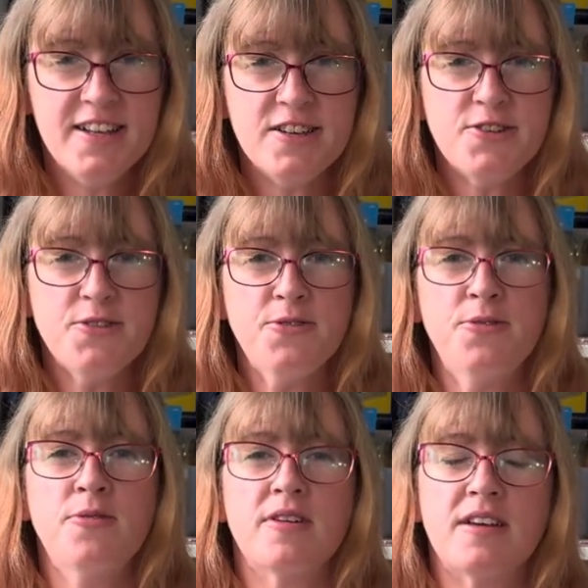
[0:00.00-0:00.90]
to
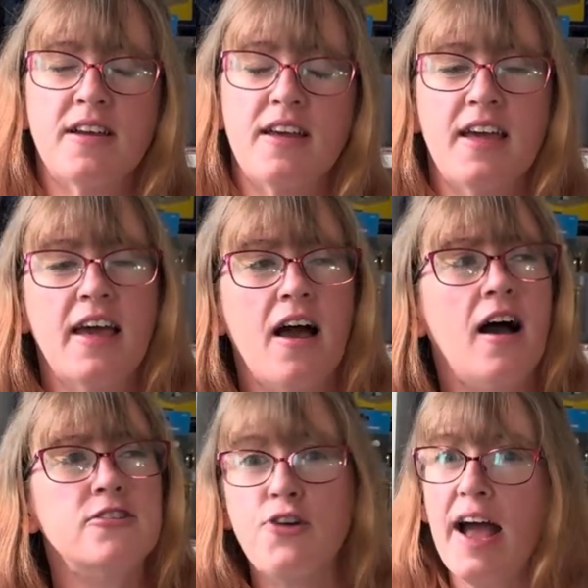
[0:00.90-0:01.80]
do
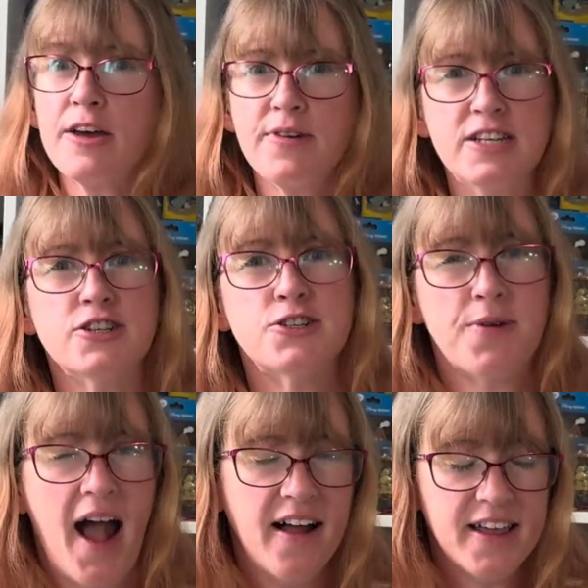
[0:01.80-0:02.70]
Dragon Racers
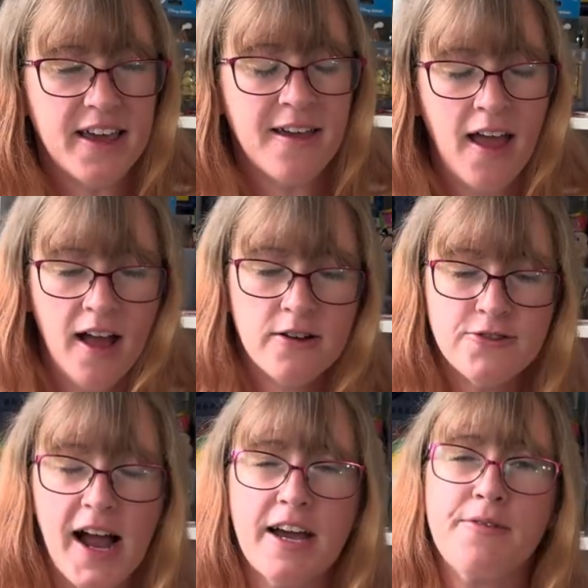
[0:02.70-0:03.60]
Rally.
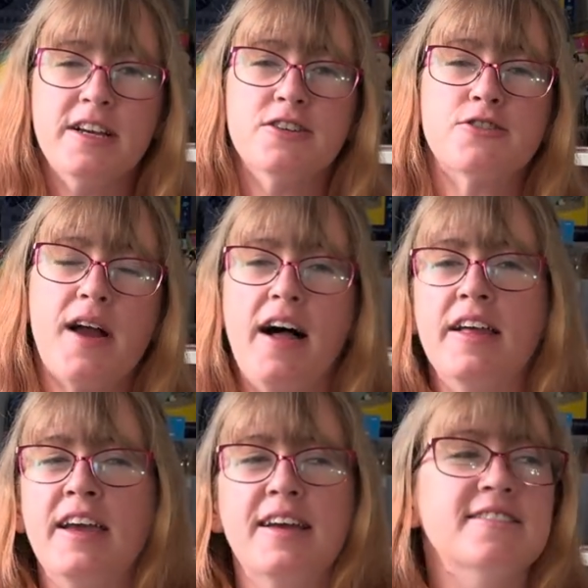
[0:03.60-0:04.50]
Dragon Racers
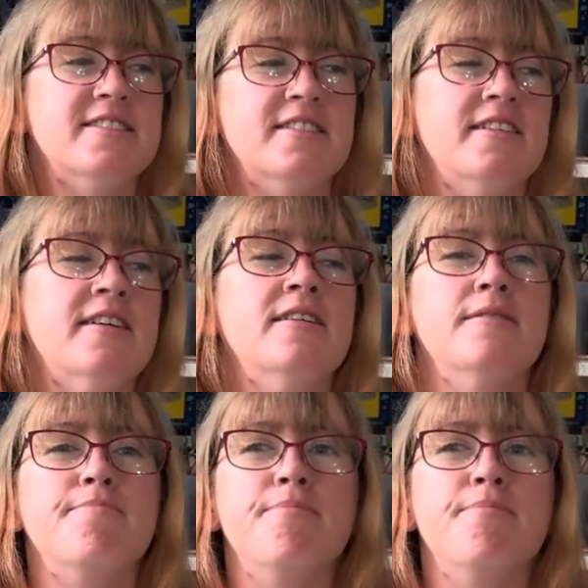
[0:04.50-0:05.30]
Rally is the